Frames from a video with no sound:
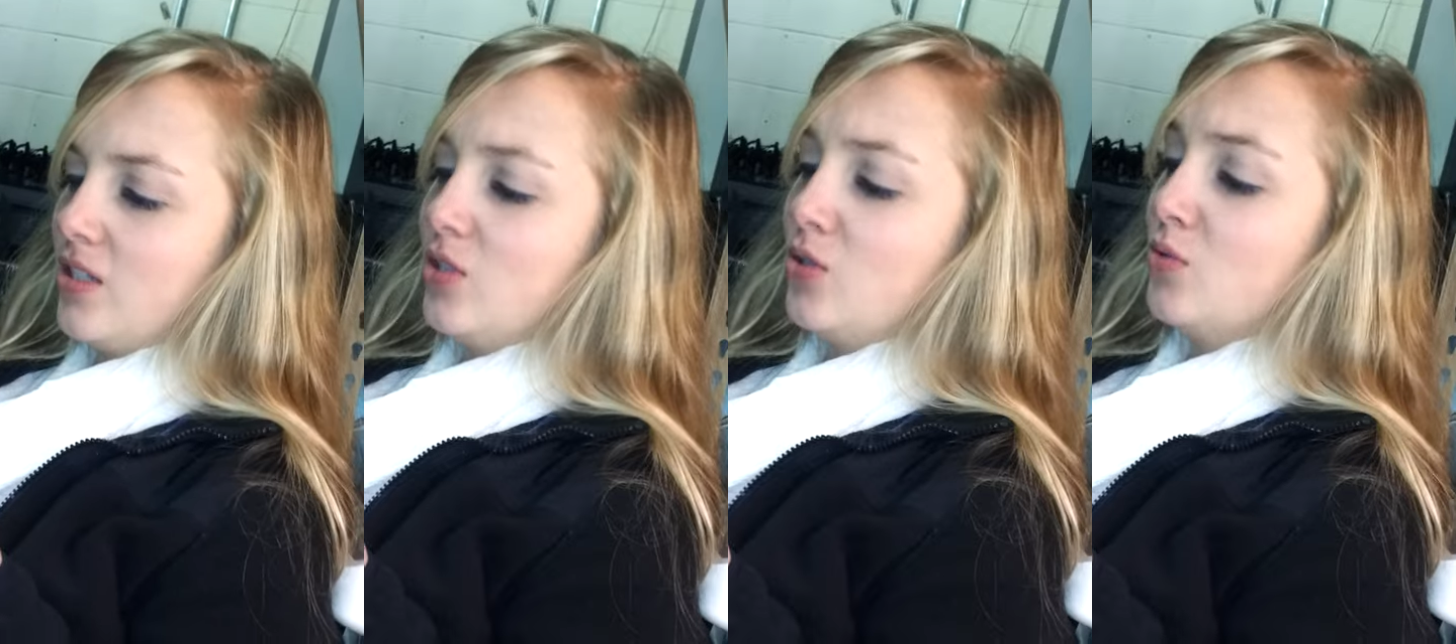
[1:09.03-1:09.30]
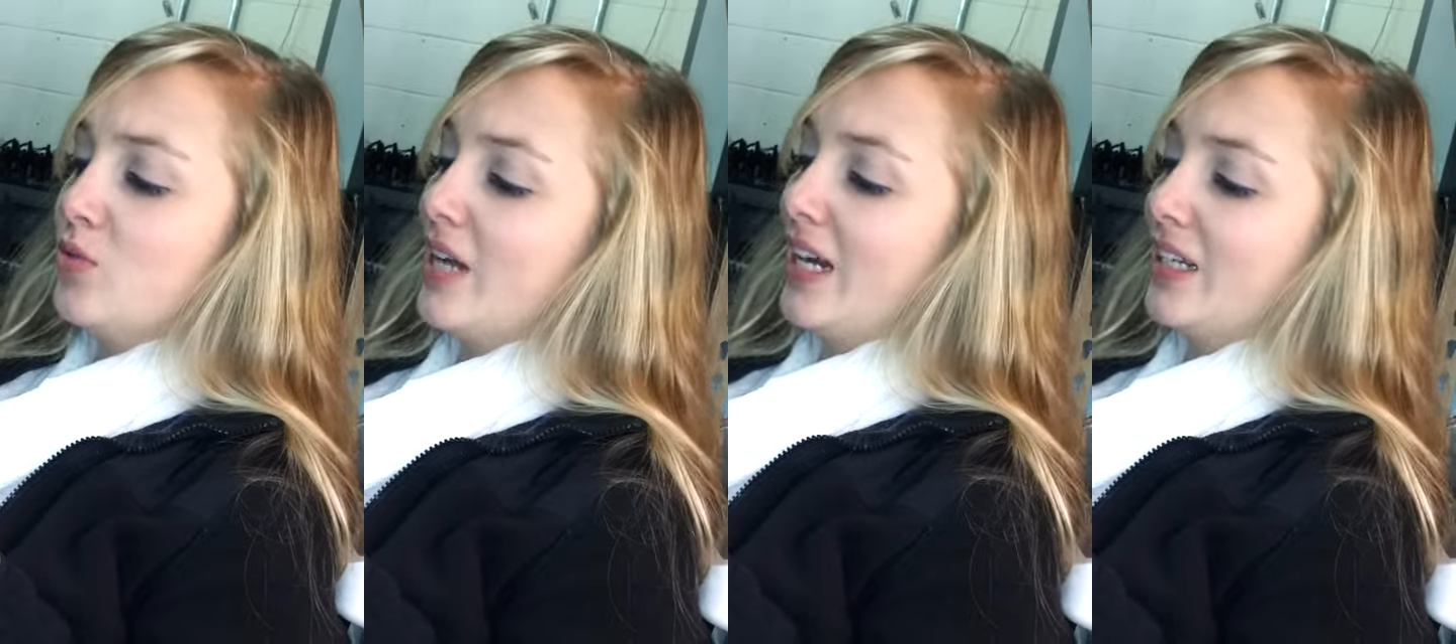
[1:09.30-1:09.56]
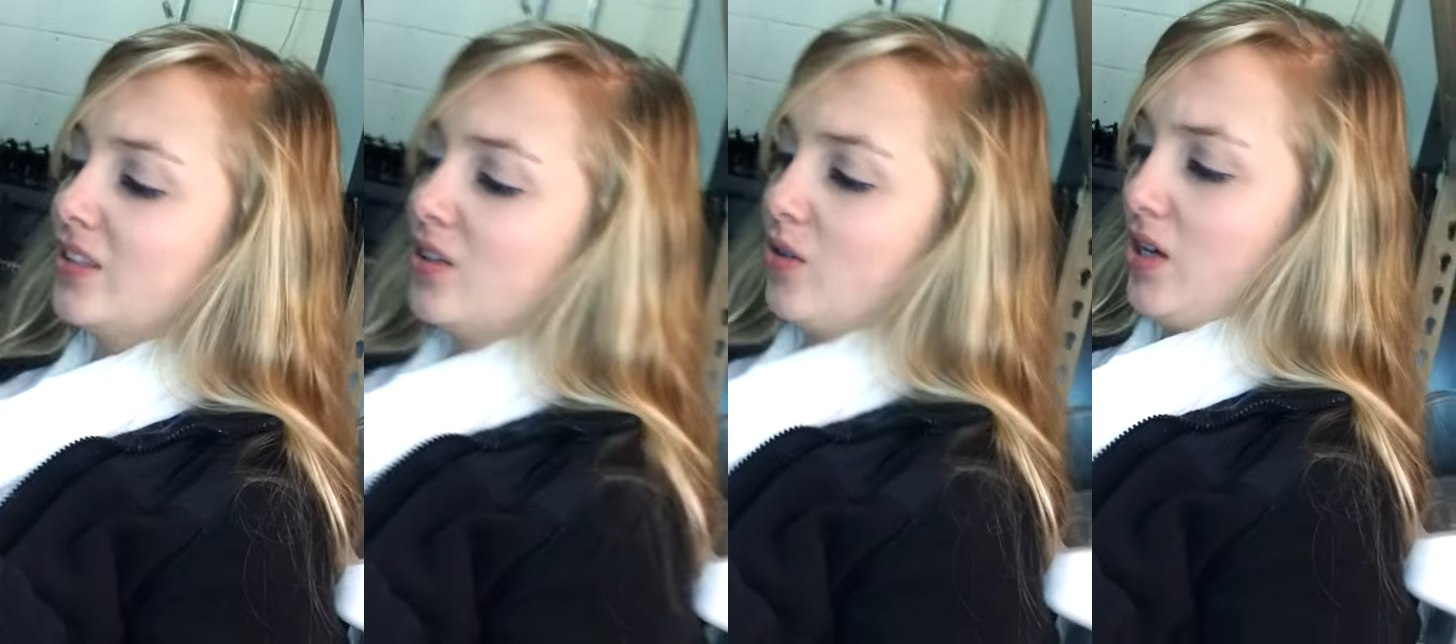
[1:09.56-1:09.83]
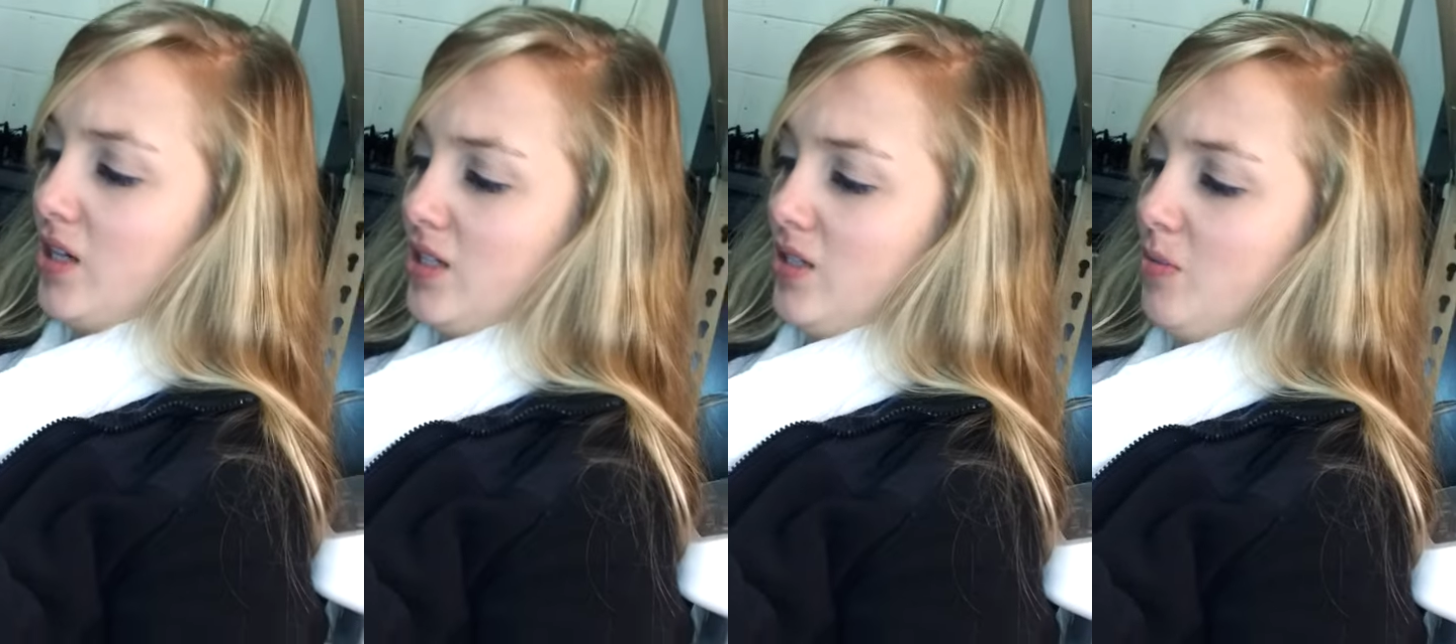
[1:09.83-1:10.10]
Do not know
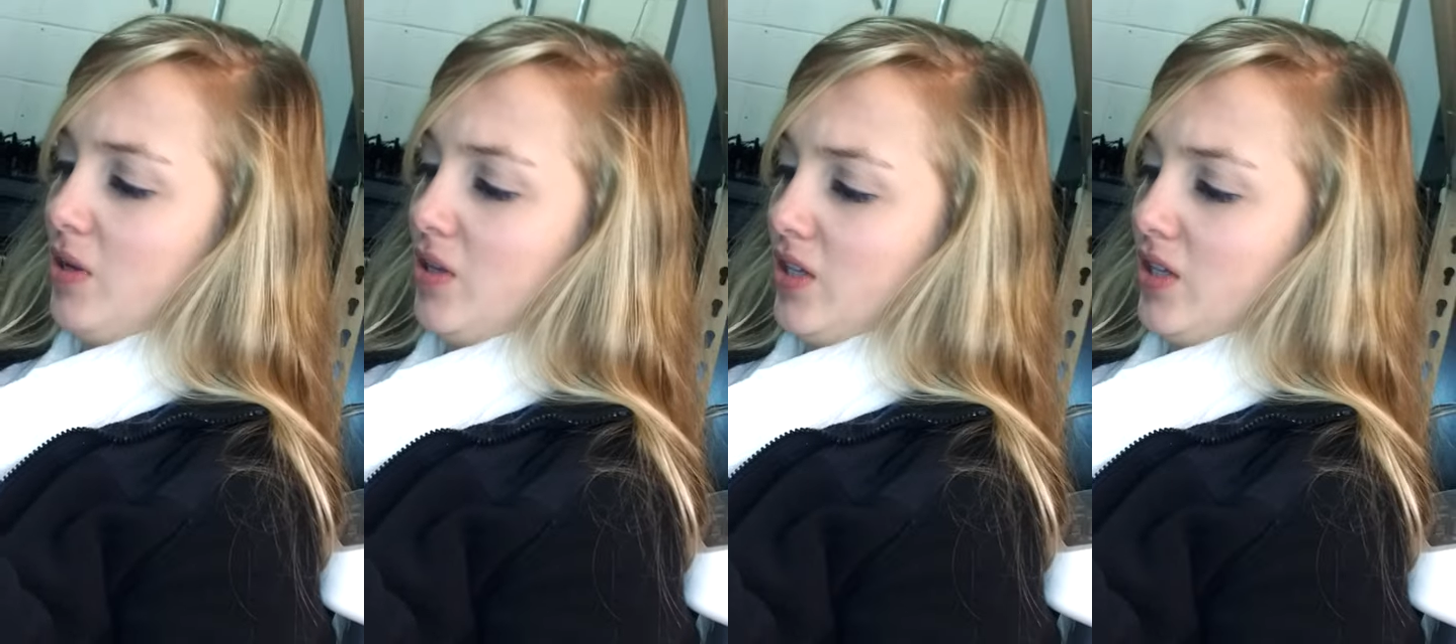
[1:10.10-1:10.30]
how to spell